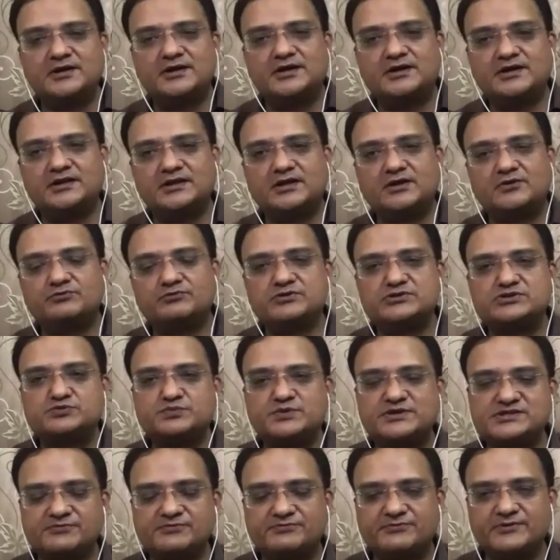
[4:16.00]
other of the
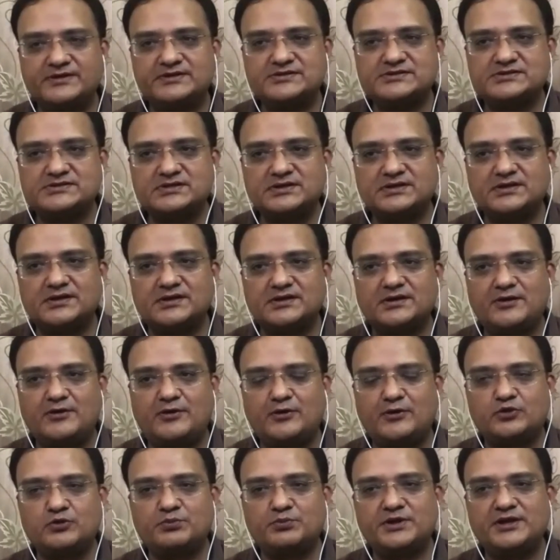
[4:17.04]
specifics
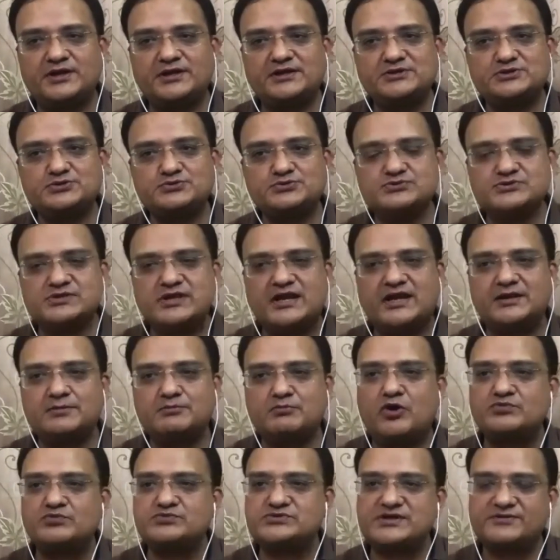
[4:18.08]
orthopedic issues that
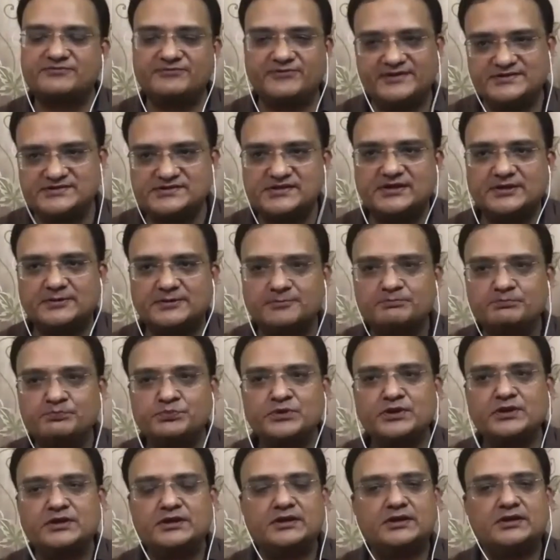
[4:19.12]
moms are facing.
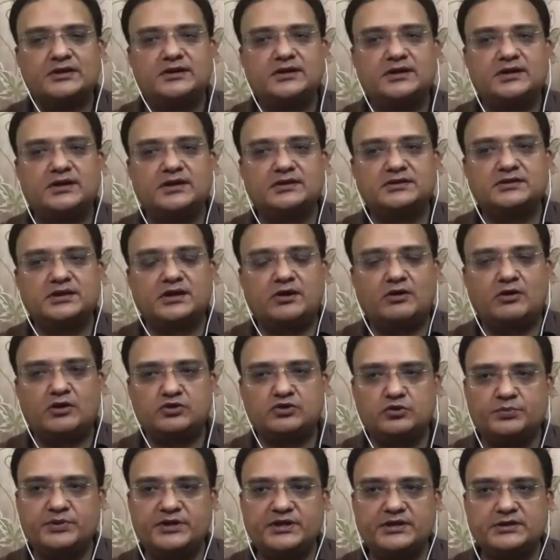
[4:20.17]
The
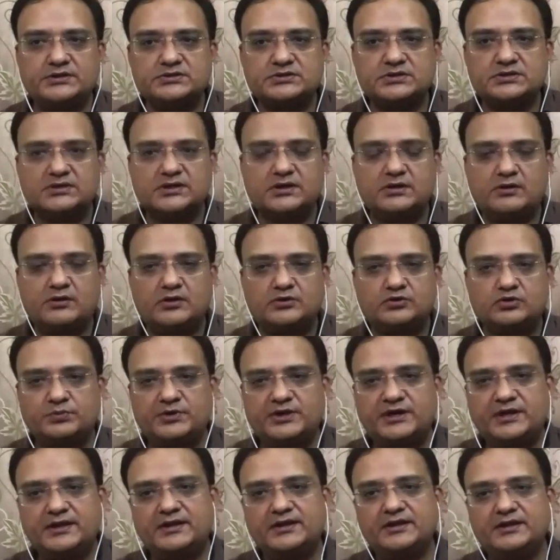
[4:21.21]

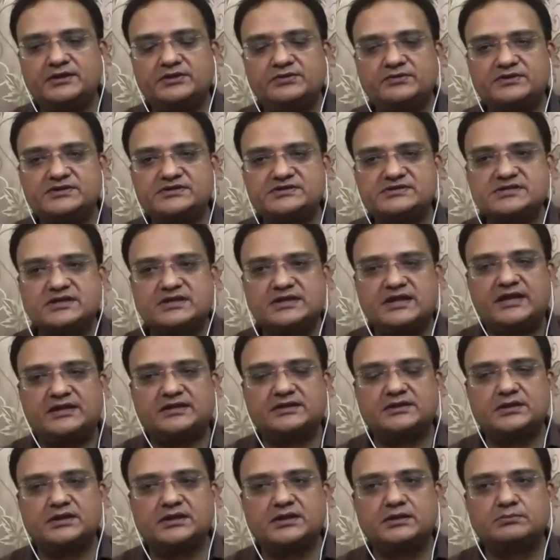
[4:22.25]
orthopedically, you can say that
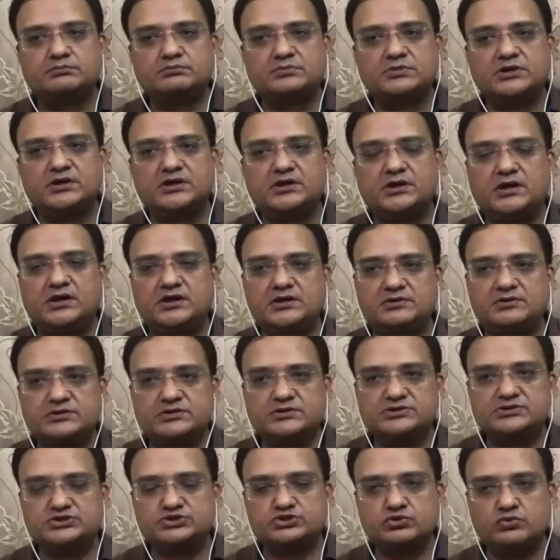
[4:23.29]

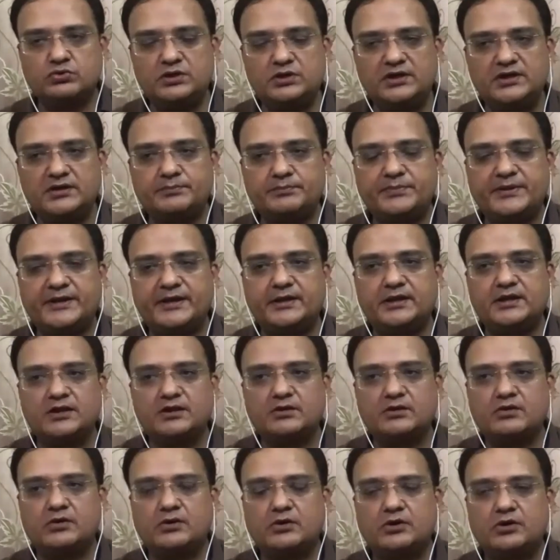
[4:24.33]
shoulder pain
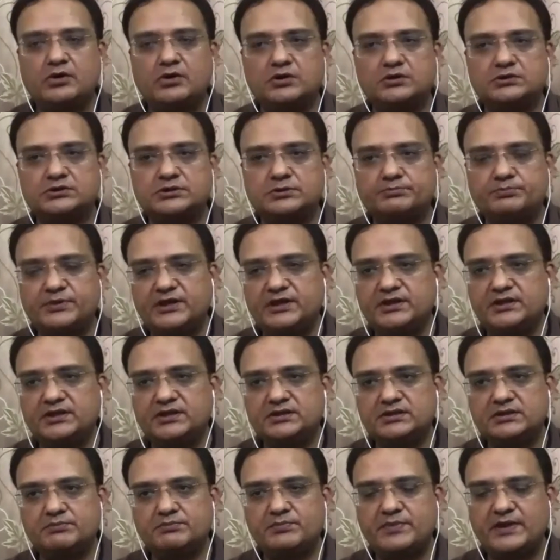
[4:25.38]
or the pain
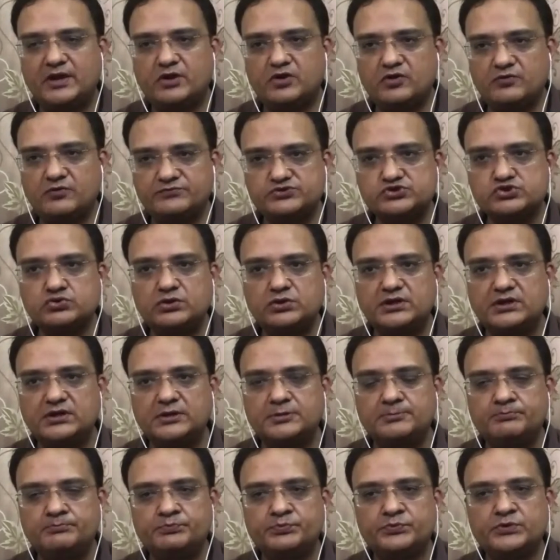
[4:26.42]
in the back of
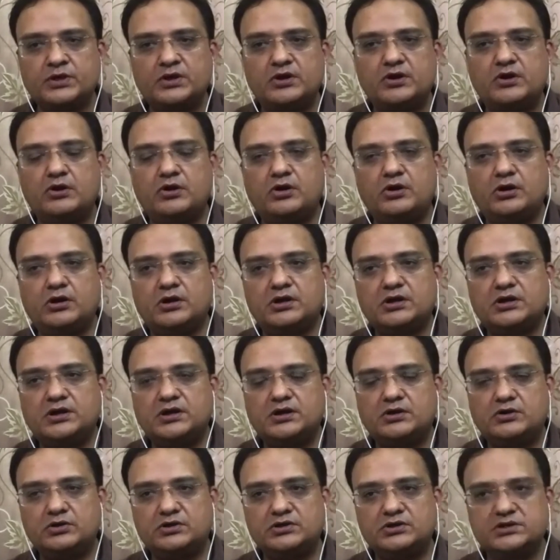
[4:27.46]
shoulder or
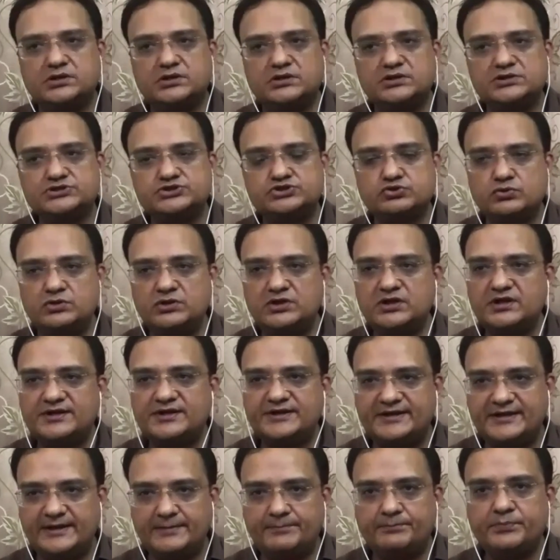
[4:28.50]
on a shoulder
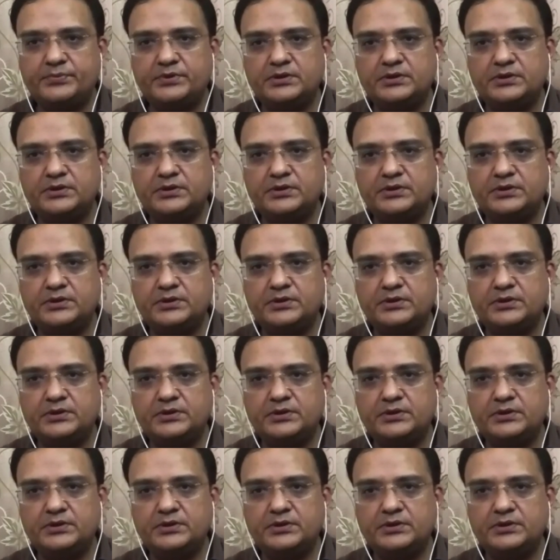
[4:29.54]
tip.